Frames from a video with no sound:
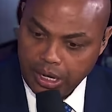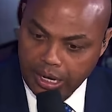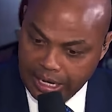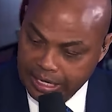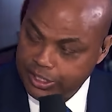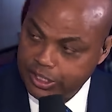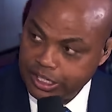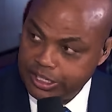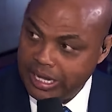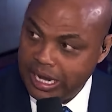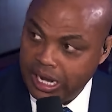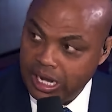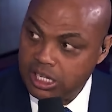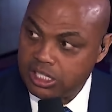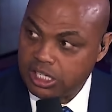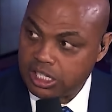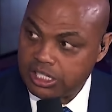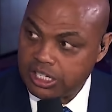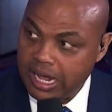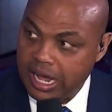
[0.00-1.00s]
In
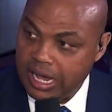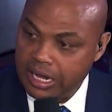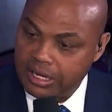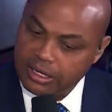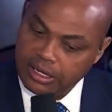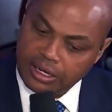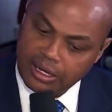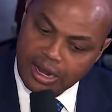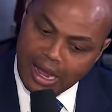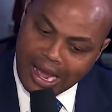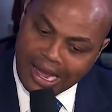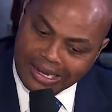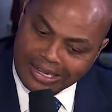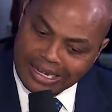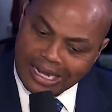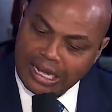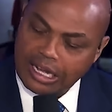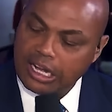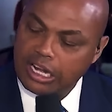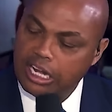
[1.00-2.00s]
today's society, I
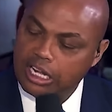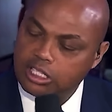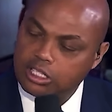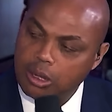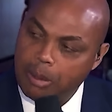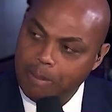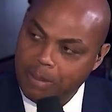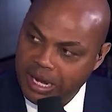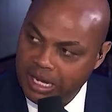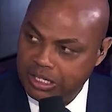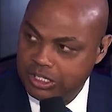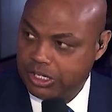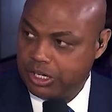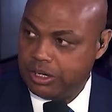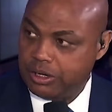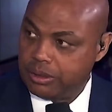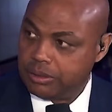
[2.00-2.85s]
think it's amazing.